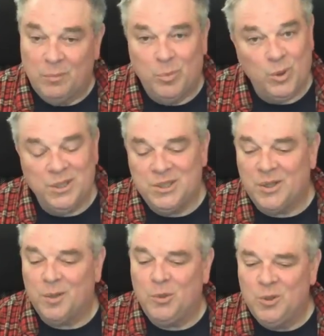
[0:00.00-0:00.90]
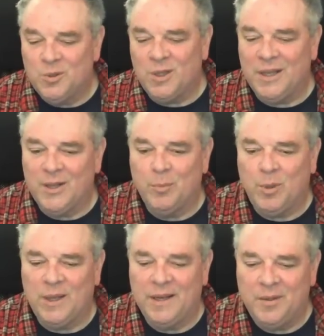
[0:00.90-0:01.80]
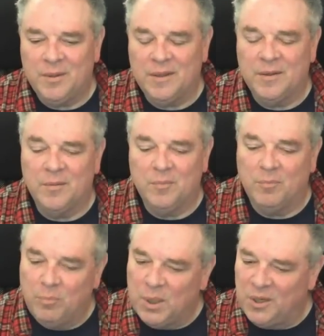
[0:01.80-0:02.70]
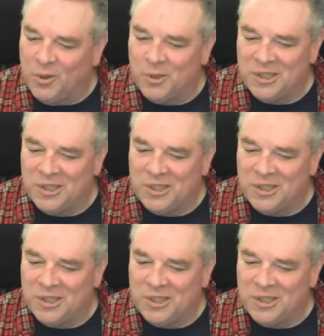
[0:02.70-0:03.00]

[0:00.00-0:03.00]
Pretty terrible ukulele playing, but no